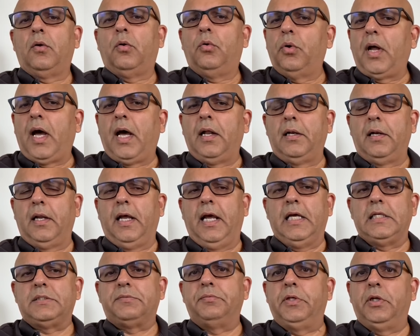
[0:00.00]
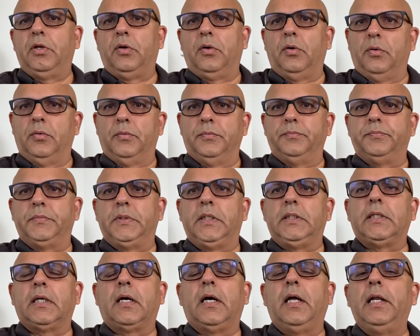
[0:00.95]
Quran, as we know,
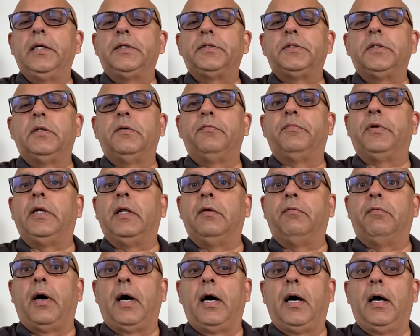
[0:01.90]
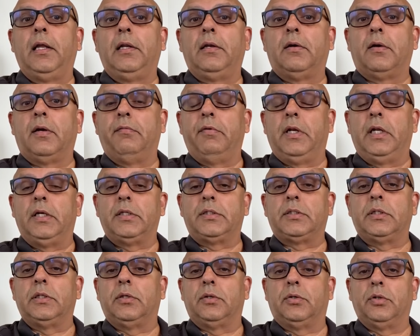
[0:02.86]
is a collection of divine
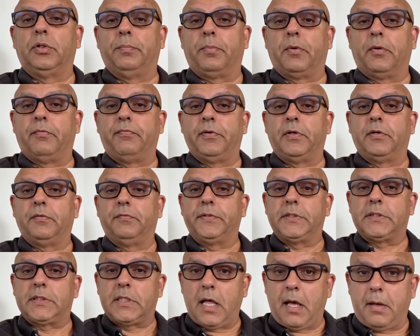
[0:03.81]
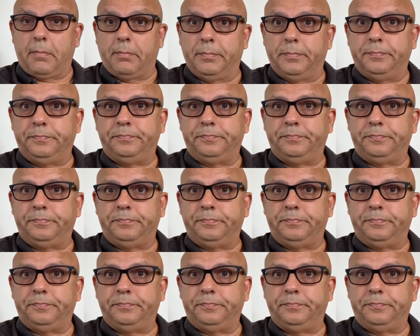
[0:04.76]
revelation to the Prophet of Islam.